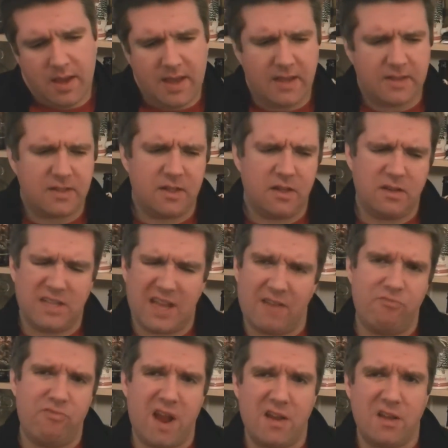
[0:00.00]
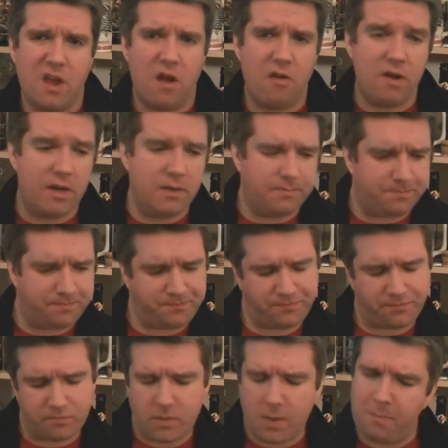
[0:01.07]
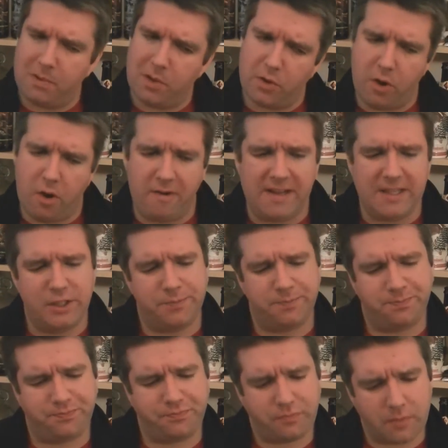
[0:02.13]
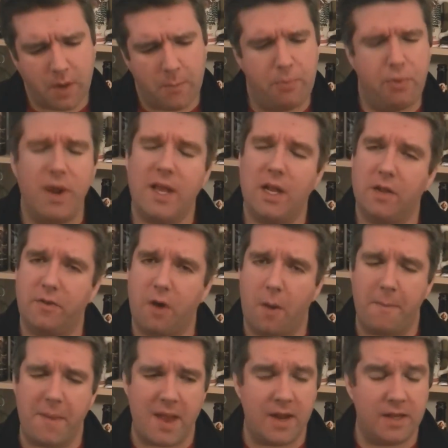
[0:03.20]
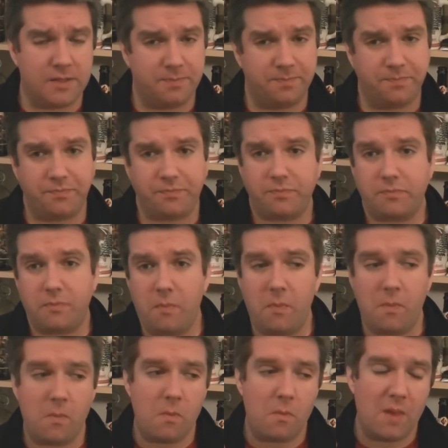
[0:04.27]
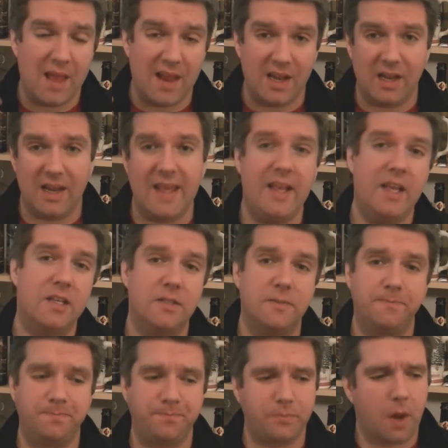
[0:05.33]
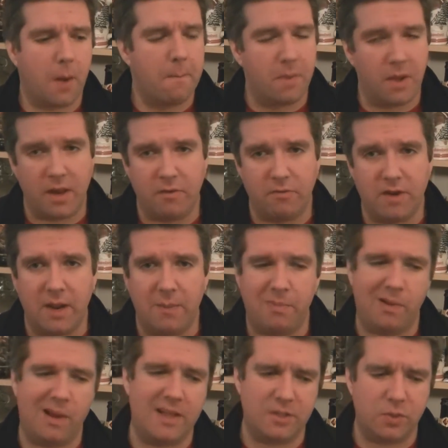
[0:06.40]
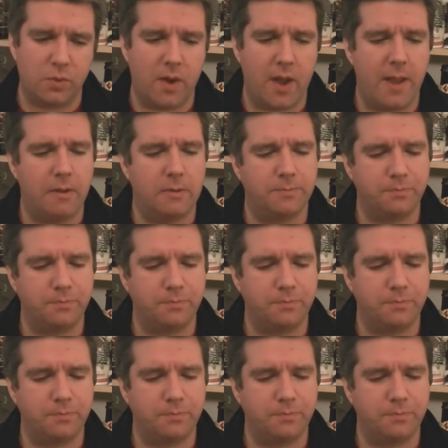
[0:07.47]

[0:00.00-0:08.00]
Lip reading: it's like red currant, blood orange, prickle of hop bitterness. It lingers, but in a really pleasant way.